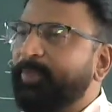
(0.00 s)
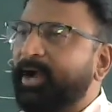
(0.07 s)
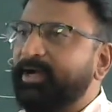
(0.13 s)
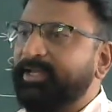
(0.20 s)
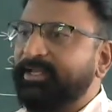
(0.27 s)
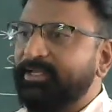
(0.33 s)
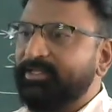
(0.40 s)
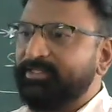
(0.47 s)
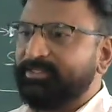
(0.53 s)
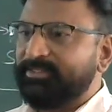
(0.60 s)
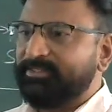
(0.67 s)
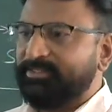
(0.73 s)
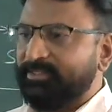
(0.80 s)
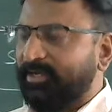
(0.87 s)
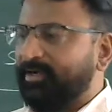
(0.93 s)

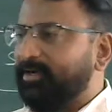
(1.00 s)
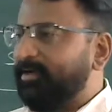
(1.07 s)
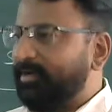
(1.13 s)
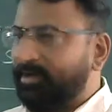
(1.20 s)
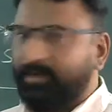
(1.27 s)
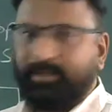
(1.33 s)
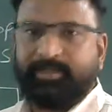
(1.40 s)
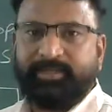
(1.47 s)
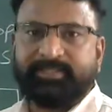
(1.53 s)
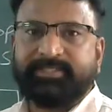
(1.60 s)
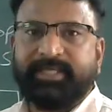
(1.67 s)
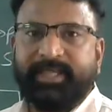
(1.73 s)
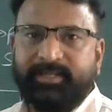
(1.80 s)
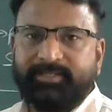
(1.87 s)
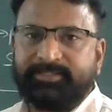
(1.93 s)
particles
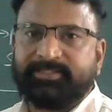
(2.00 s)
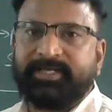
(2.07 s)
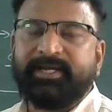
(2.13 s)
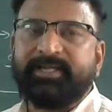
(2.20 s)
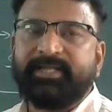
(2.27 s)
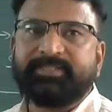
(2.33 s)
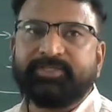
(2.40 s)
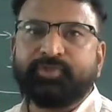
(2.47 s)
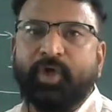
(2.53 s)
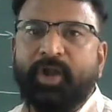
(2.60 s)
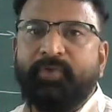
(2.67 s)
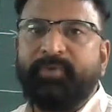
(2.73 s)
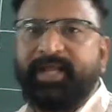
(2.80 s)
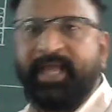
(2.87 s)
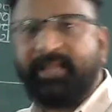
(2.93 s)
is taken as a
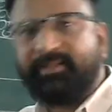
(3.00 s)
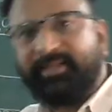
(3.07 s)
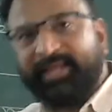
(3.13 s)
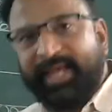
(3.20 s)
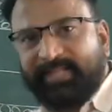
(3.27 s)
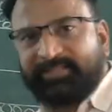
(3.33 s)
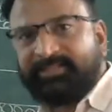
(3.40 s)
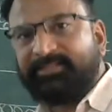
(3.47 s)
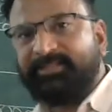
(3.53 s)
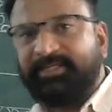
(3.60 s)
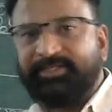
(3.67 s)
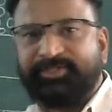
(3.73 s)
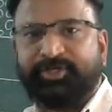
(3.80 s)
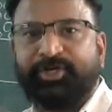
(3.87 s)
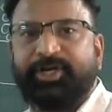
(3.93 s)
solvent and the gas is
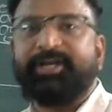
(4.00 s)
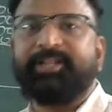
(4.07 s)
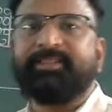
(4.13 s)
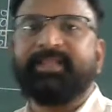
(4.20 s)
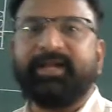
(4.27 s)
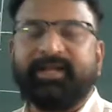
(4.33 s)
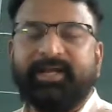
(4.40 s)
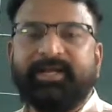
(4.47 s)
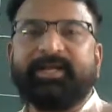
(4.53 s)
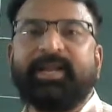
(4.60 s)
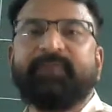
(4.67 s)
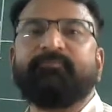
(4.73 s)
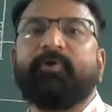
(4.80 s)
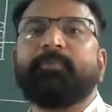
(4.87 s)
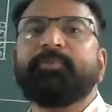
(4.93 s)
inserted in that and you
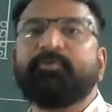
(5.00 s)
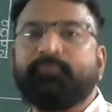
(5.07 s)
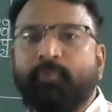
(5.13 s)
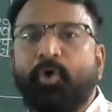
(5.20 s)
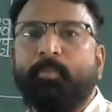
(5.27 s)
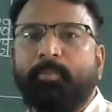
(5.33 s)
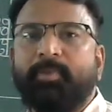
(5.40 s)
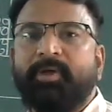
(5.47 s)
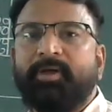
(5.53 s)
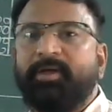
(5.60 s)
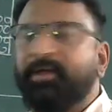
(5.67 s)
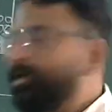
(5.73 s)
can form the foam.